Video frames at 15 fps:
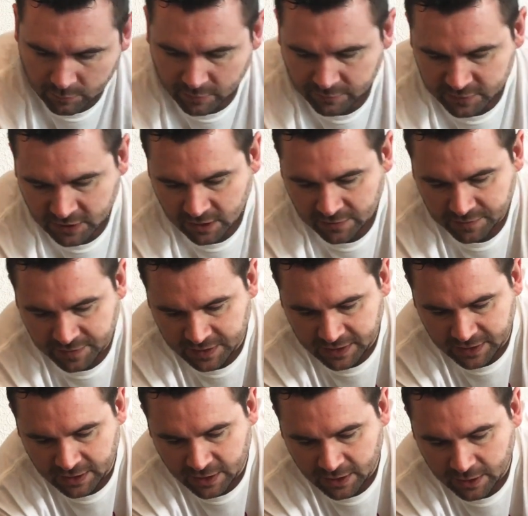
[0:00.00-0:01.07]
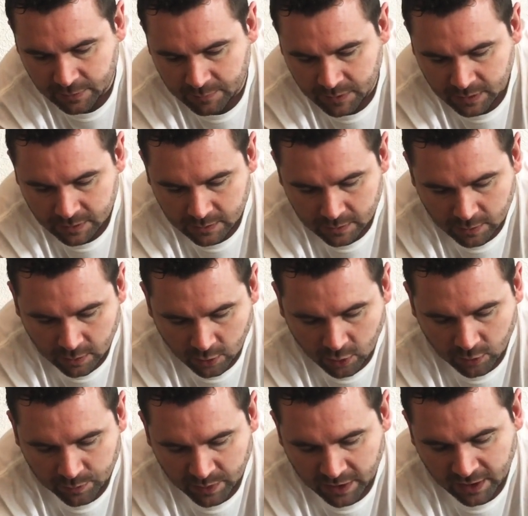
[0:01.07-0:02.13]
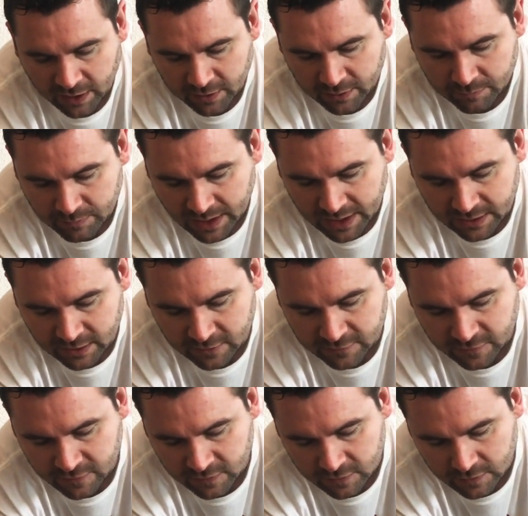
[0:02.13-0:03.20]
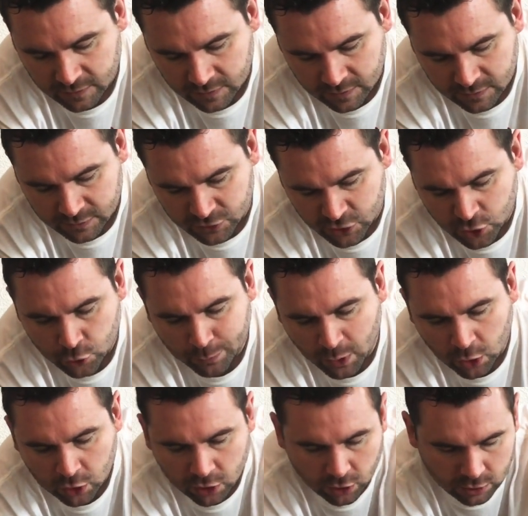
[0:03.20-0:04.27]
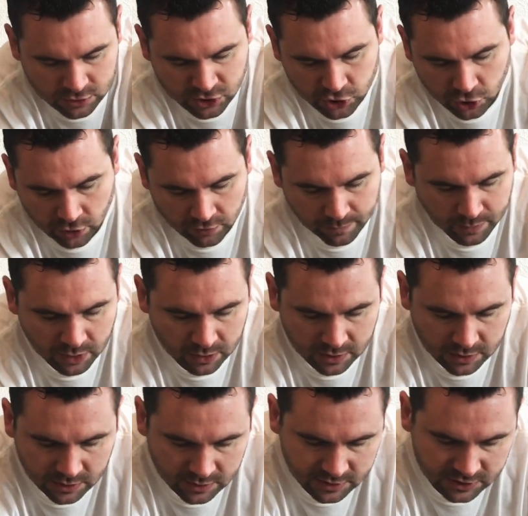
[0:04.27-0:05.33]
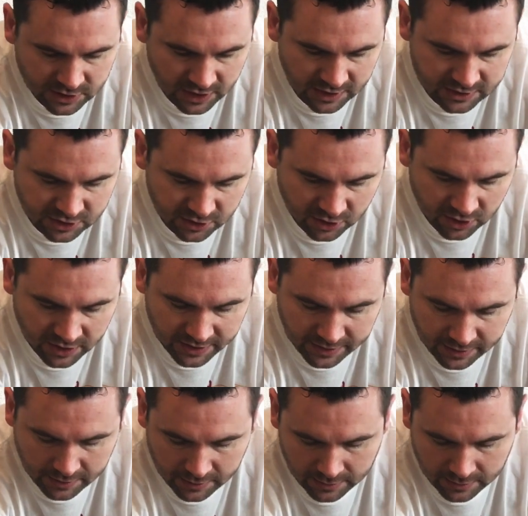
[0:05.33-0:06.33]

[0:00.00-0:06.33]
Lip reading: We've got the upper made of nubuck or Durabuck, as let's call it.